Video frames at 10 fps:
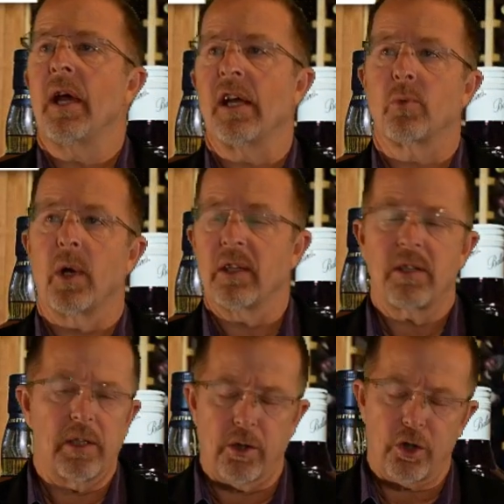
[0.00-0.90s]
as well as
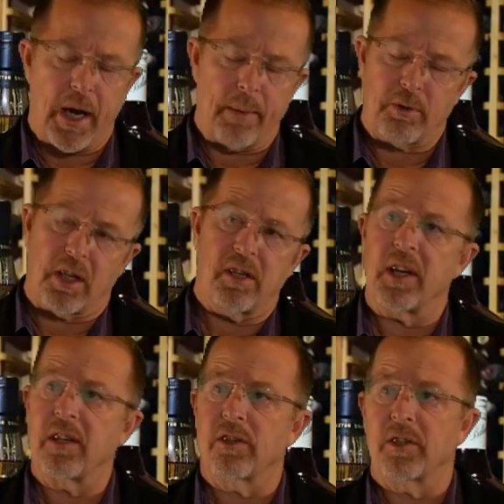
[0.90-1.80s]
still shapes,
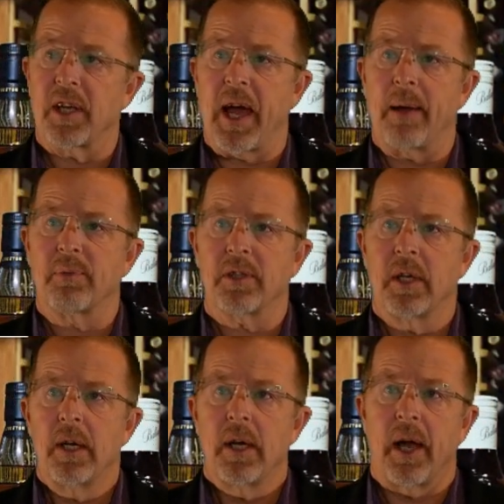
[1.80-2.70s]
condenser types,
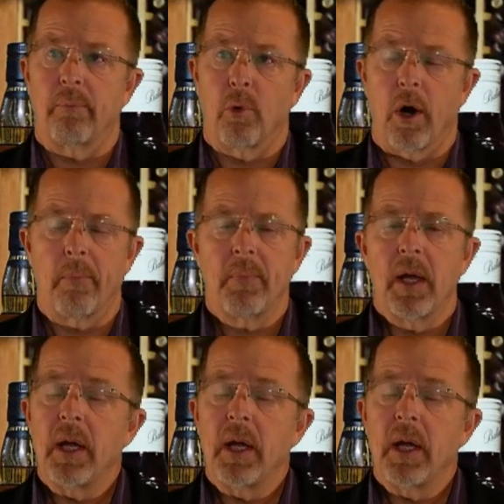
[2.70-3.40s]
and more.